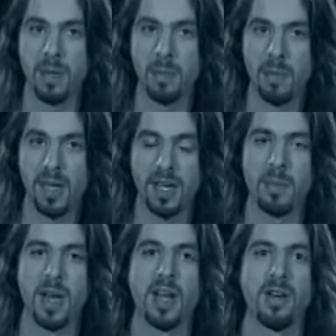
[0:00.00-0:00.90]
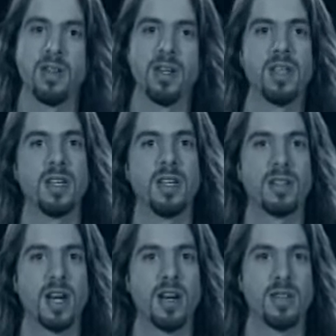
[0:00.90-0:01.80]
picking pattern the
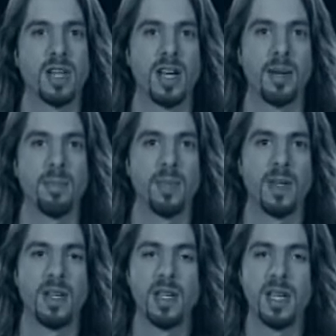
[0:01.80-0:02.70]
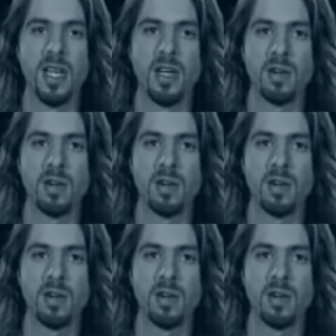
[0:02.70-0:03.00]
entire time. Here